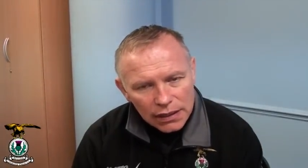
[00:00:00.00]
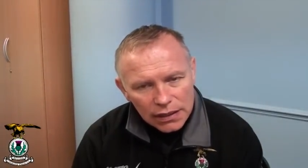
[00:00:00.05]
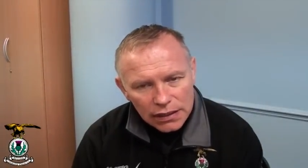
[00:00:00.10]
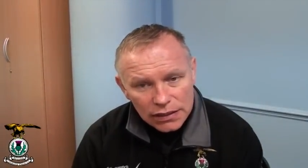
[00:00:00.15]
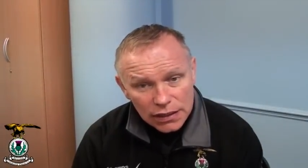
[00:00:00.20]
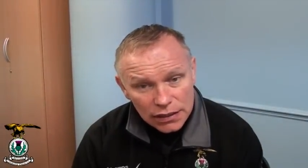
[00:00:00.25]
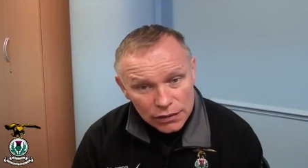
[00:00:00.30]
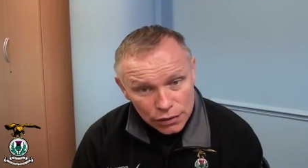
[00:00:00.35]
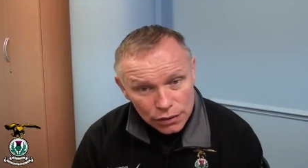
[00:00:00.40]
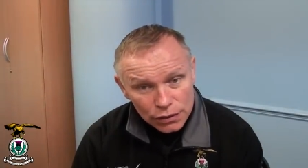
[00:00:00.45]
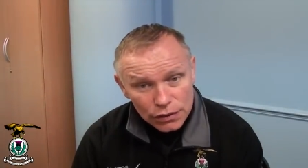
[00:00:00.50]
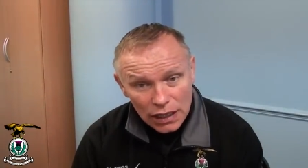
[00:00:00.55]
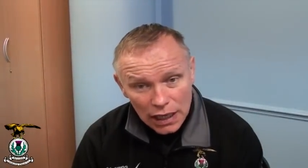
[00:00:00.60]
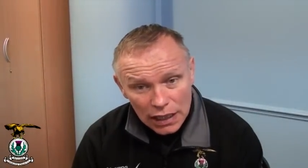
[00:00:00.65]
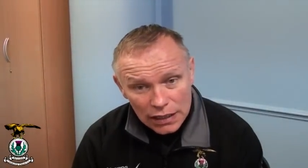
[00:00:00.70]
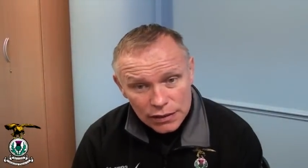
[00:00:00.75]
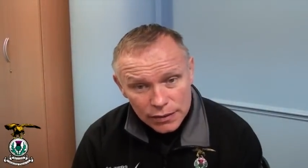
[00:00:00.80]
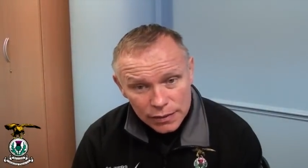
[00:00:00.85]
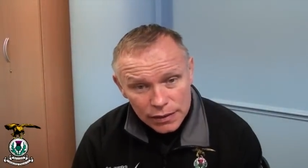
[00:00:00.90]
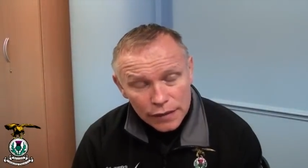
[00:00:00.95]
He's in good
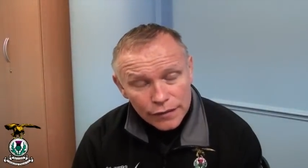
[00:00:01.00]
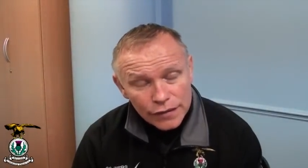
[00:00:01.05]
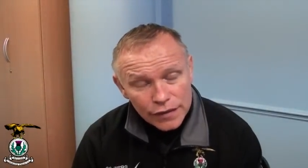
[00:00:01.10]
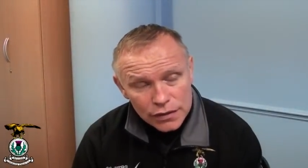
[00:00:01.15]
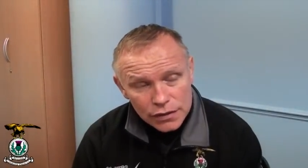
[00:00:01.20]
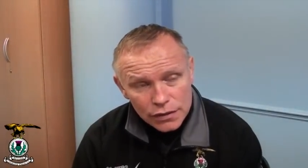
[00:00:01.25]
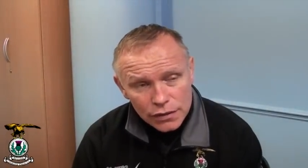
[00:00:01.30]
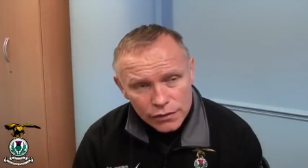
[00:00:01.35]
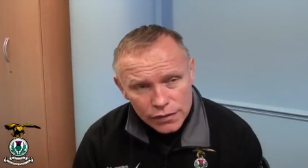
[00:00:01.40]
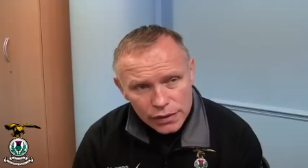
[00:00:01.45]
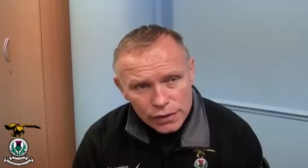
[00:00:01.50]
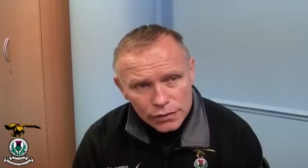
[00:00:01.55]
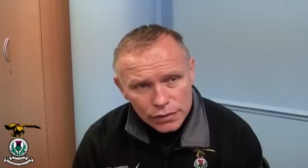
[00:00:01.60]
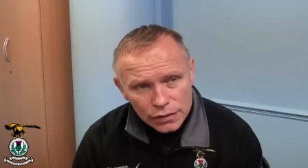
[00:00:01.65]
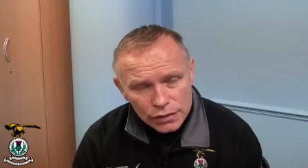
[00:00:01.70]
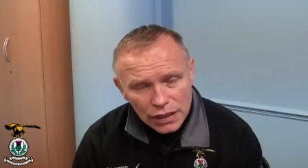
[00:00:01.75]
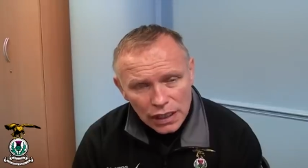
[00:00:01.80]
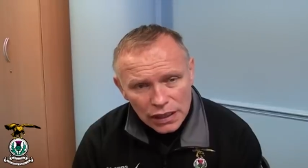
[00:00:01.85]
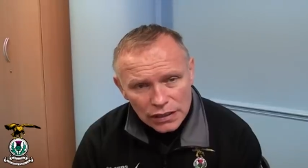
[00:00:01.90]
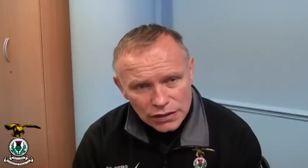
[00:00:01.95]
hands with the physio, real
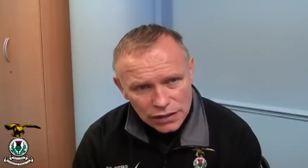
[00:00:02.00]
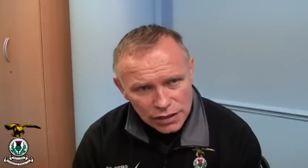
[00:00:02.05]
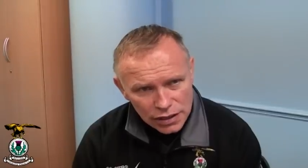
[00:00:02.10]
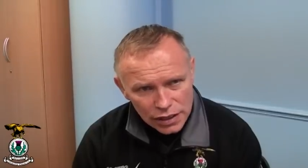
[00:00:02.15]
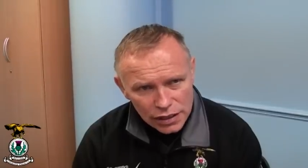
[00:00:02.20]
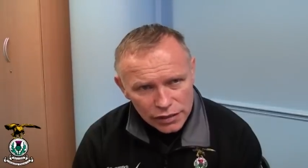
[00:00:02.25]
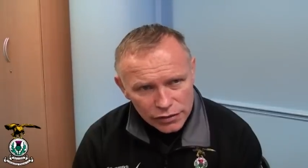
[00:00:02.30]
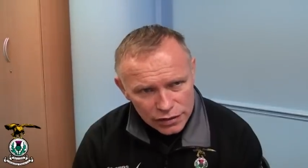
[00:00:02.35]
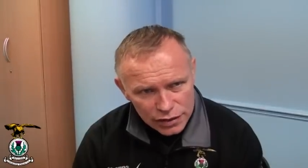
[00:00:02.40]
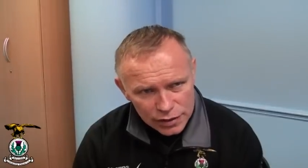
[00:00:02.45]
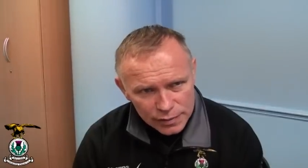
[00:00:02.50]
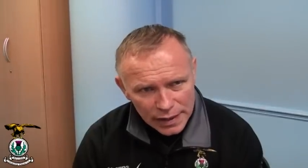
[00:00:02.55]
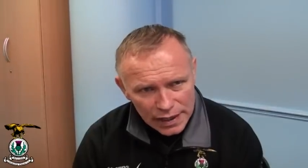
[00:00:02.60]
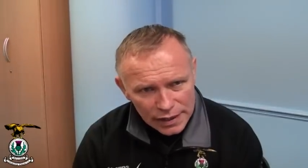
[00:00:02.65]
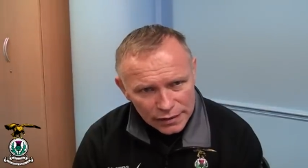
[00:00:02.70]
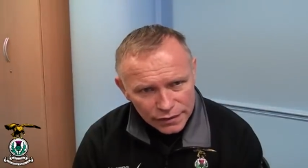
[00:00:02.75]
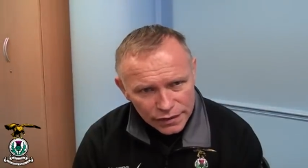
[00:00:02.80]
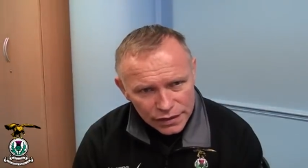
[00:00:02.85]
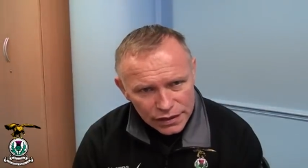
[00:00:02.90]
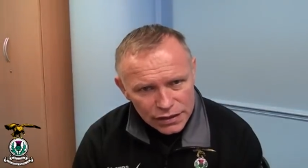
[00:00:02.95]
good hands, great
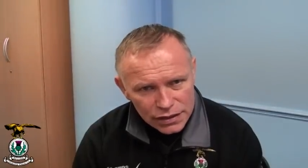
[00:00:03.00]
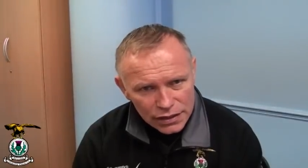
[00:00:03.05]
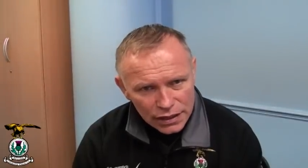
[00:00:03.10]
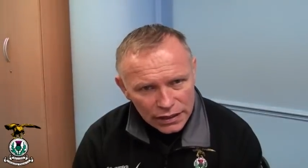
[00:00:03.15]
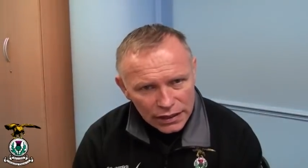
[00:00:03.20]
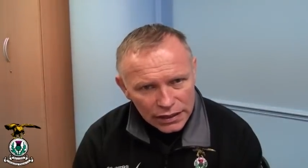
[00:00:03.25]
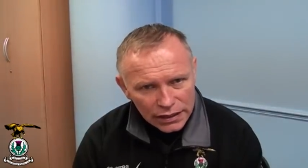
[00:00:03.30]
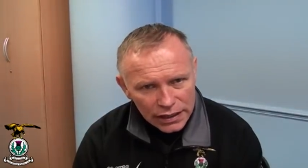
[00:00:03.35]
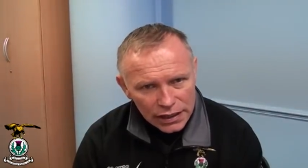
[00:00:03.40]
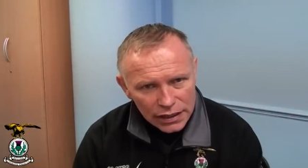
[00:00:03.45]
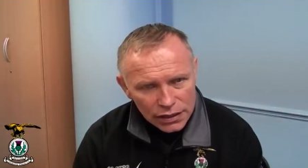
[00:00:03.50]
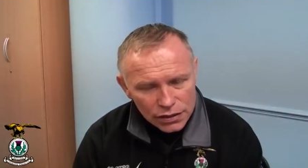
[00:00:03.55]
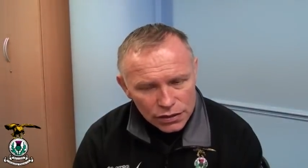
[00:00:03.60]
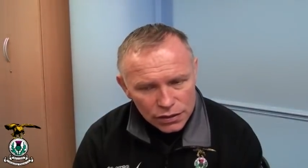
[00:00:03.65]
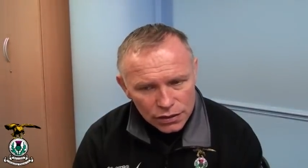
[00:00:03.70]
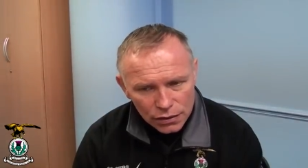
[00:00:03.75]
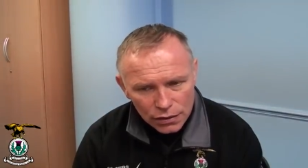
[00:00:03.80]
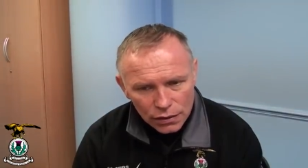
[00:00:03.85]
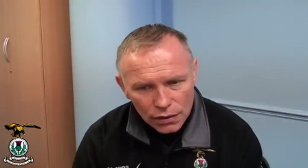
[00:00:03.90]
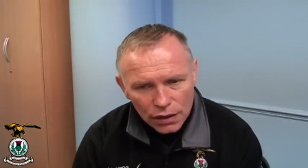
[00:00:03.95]
respect for each other there,
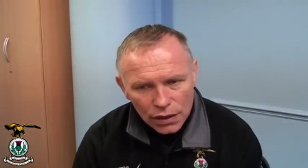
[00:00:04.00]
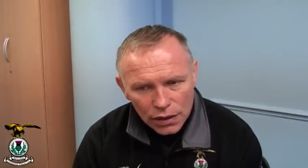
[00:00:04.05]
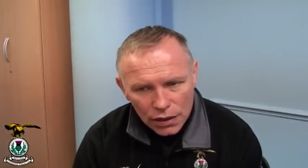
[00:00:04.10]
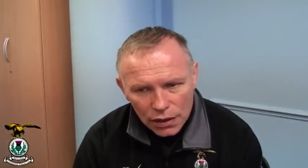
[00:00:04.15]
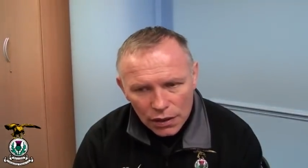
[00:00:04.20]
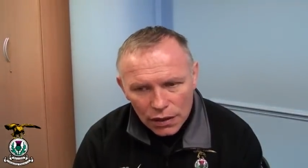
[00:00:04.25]
so,